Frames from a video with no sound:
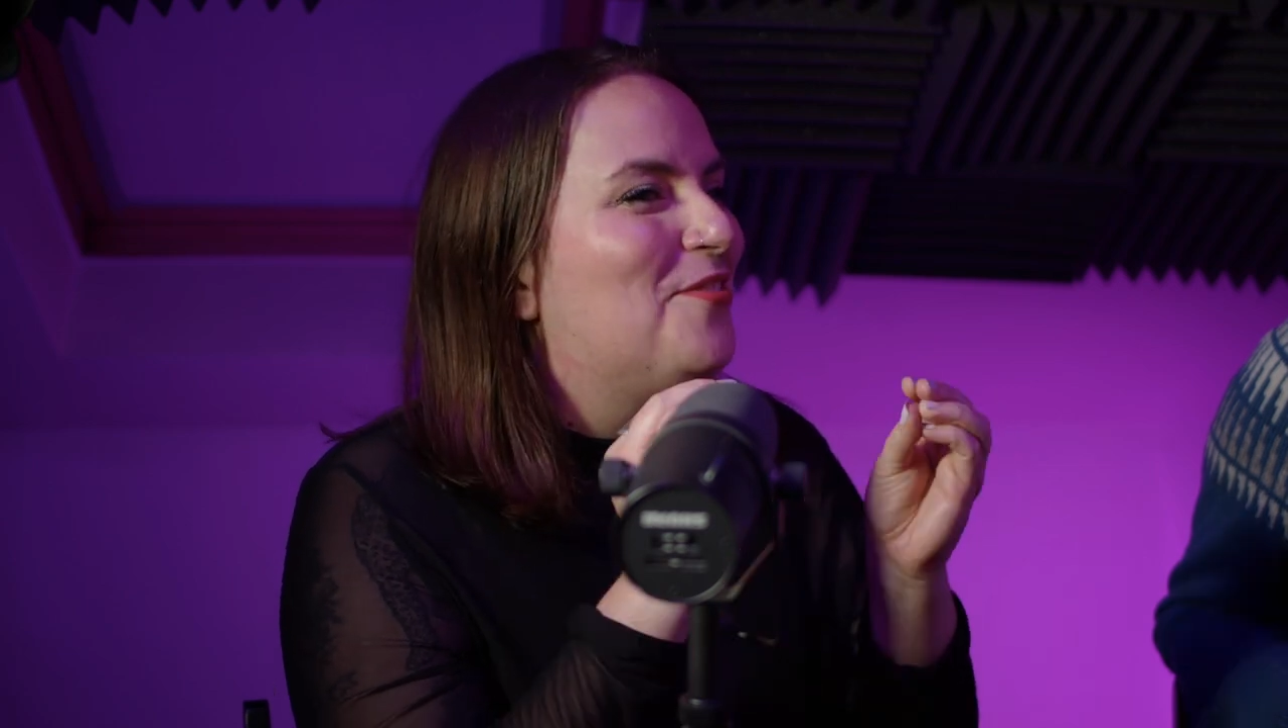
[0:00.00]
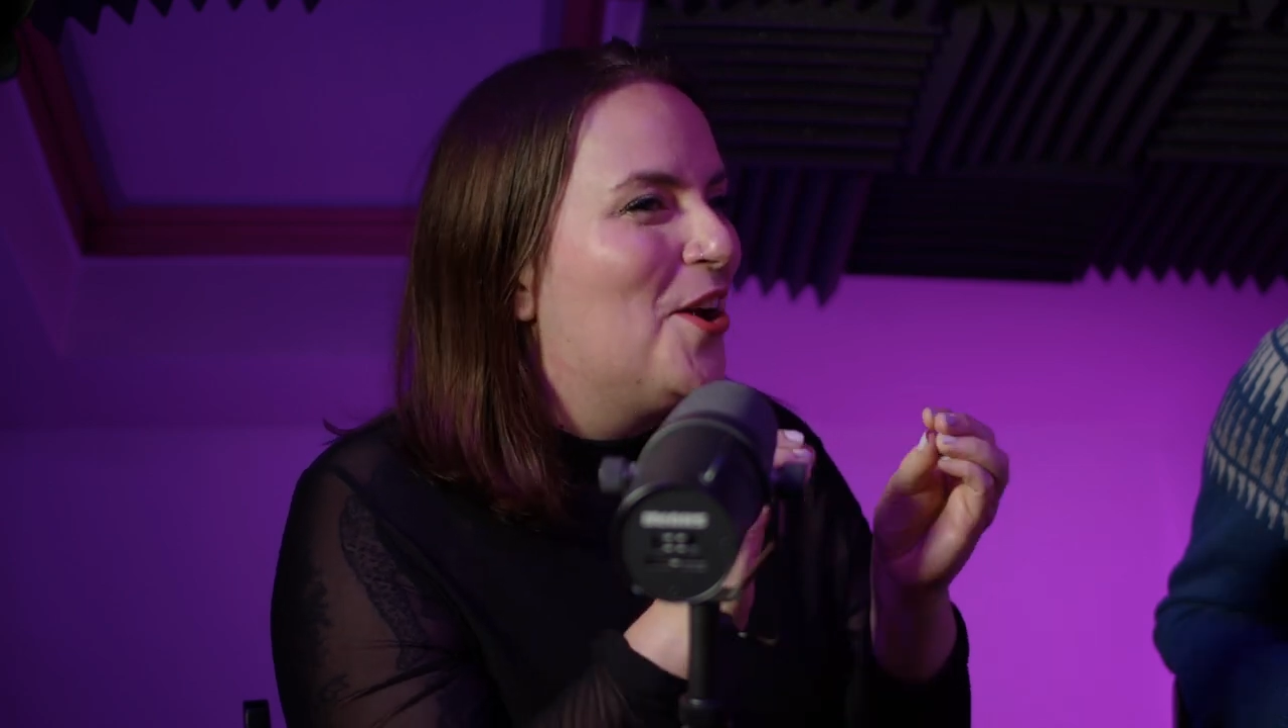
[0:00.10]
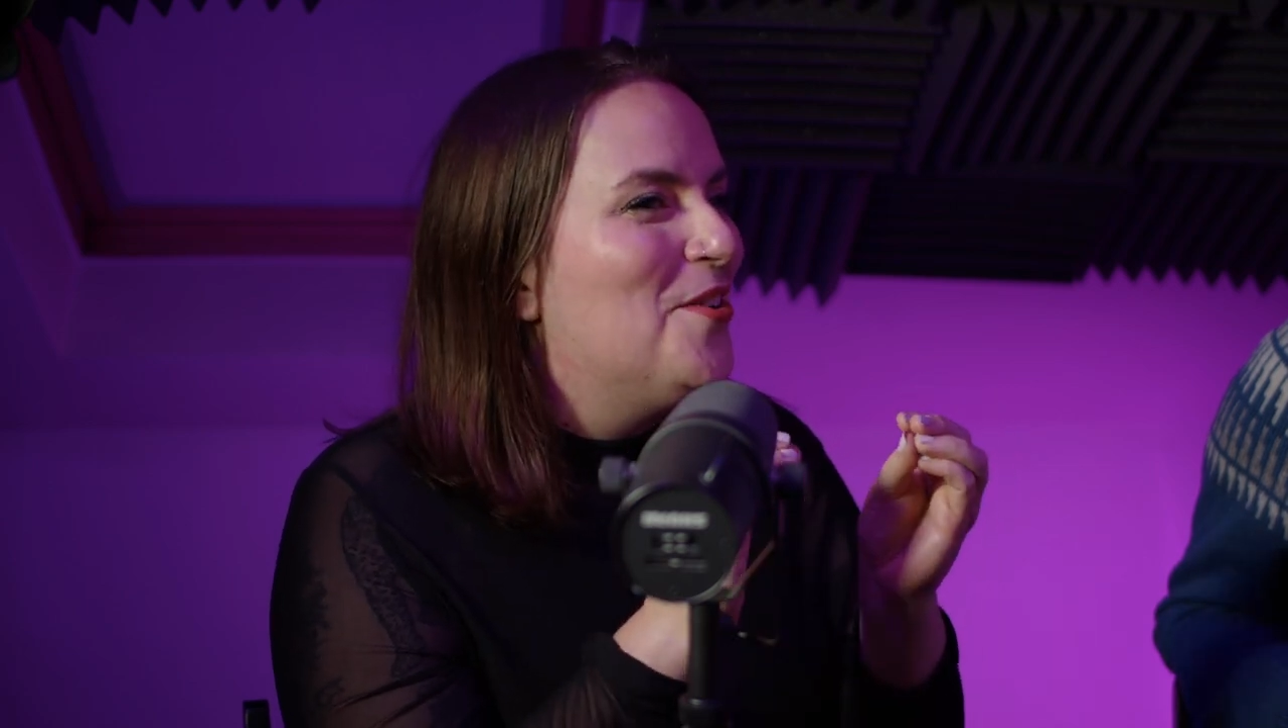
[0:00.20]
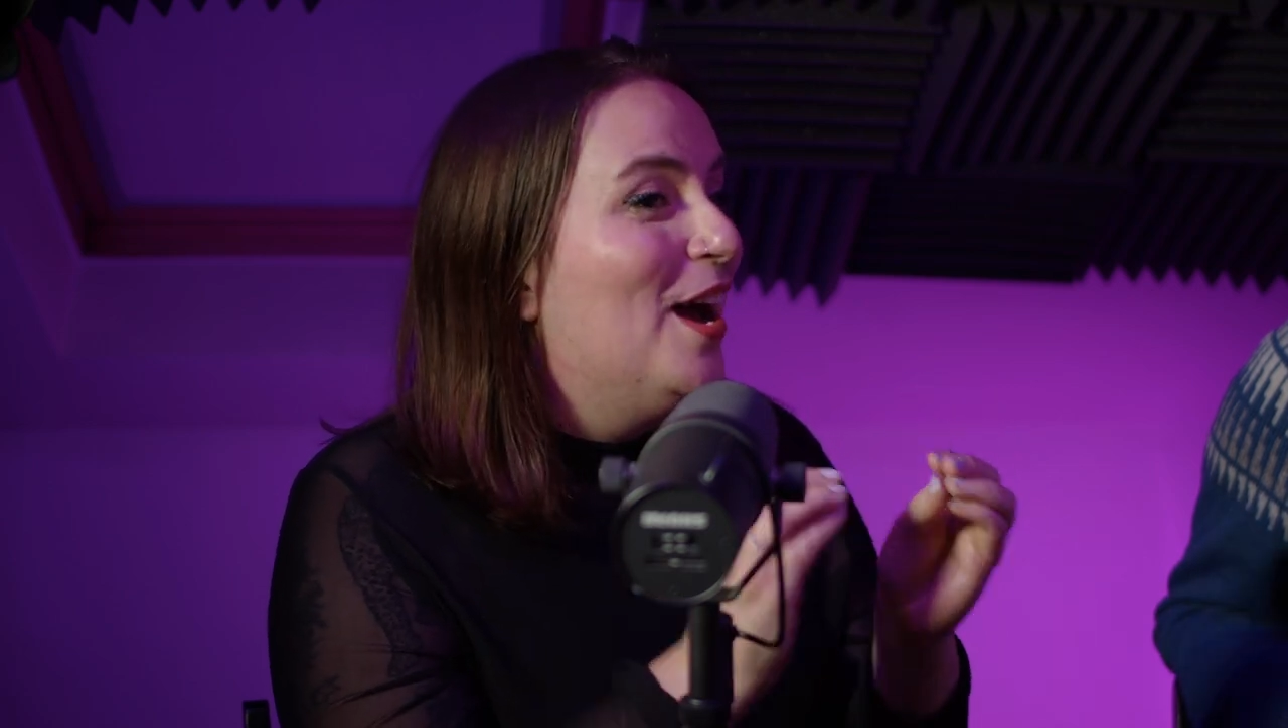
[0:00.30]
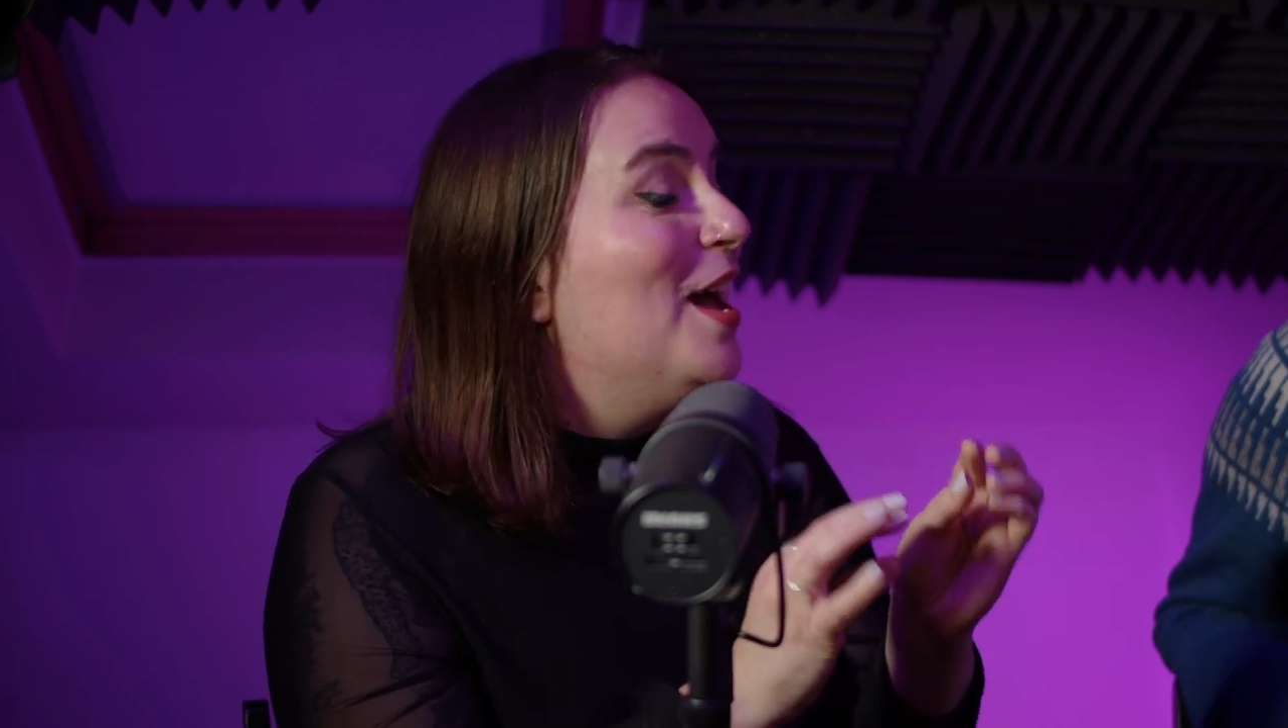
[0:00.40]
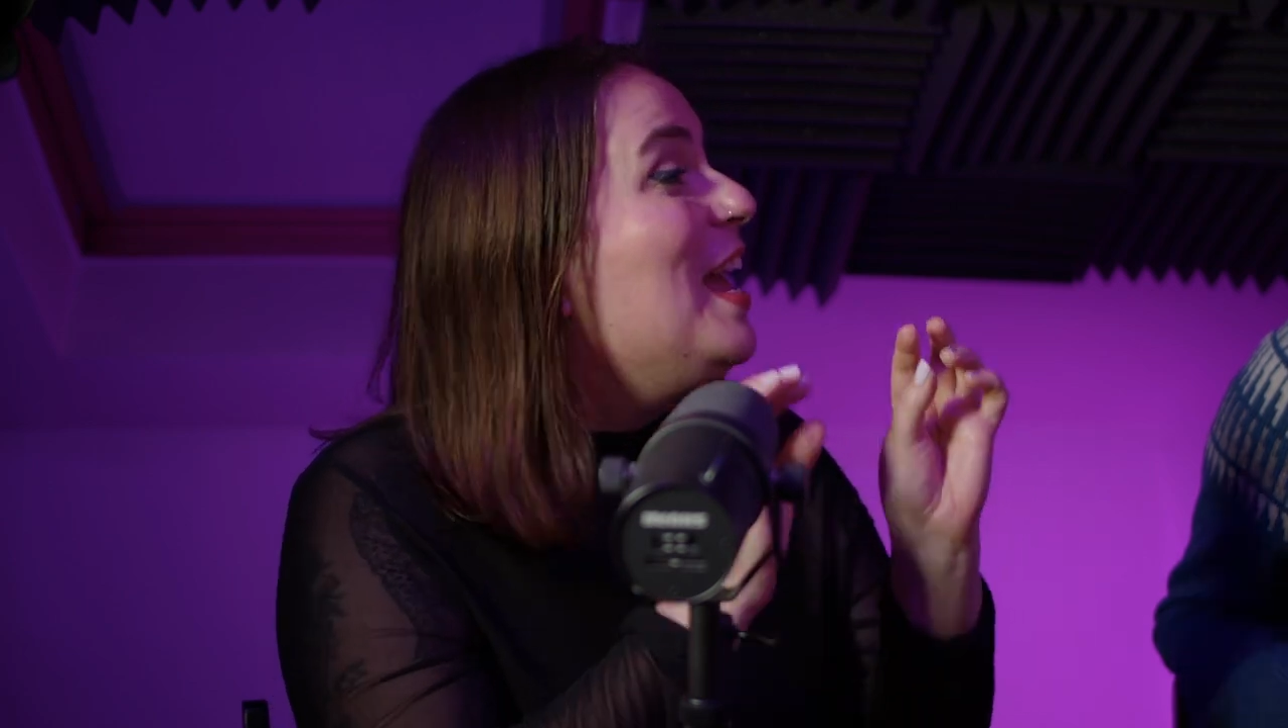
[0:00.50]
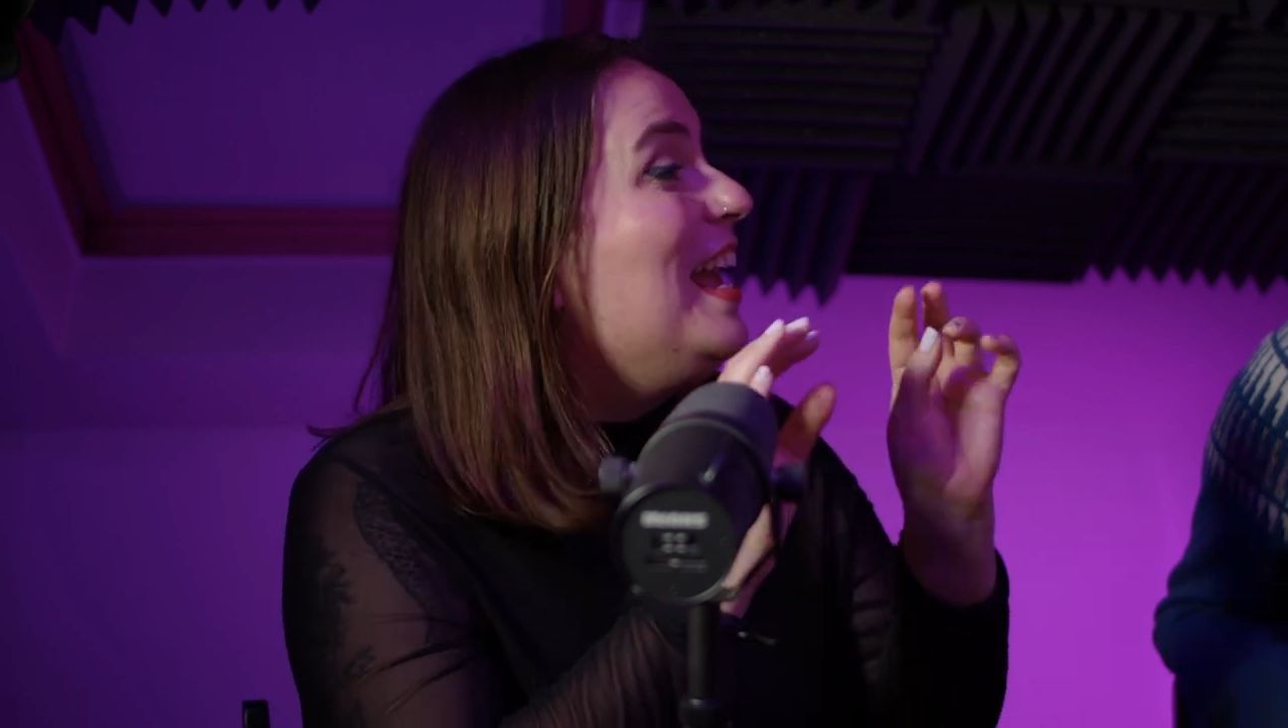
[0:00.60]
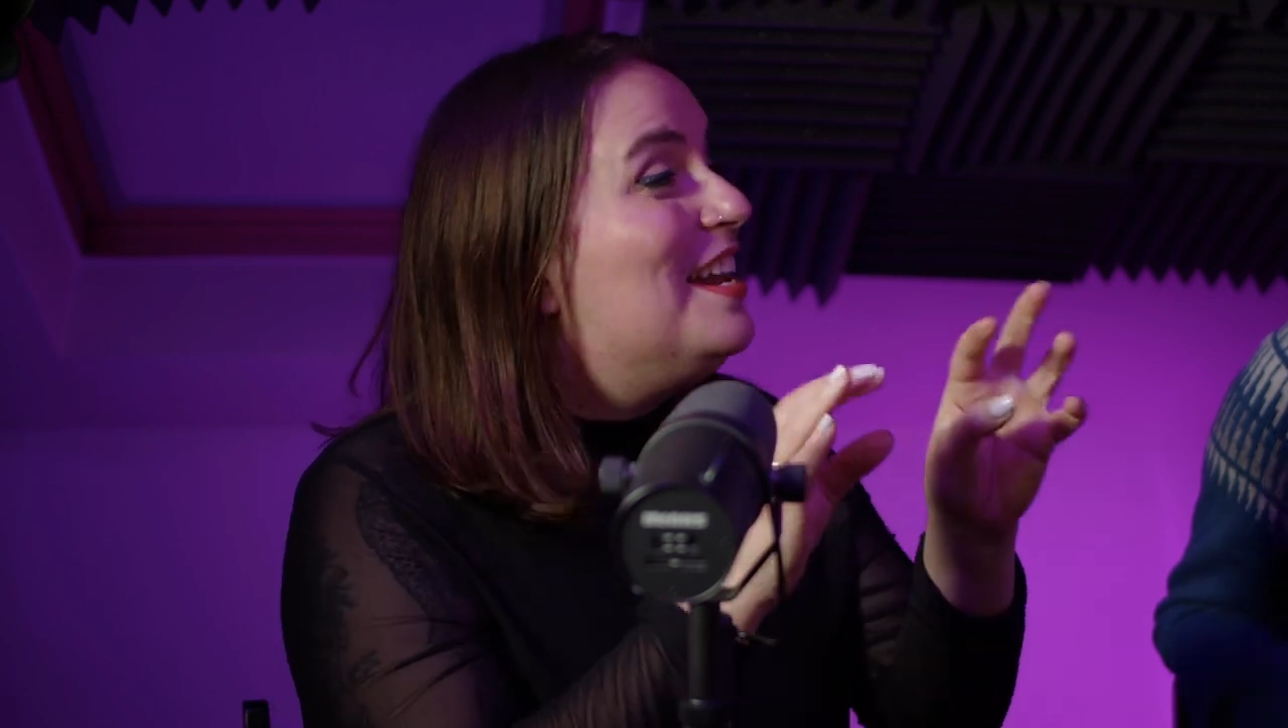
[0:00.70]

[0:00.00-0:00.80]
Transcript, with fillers: Fiona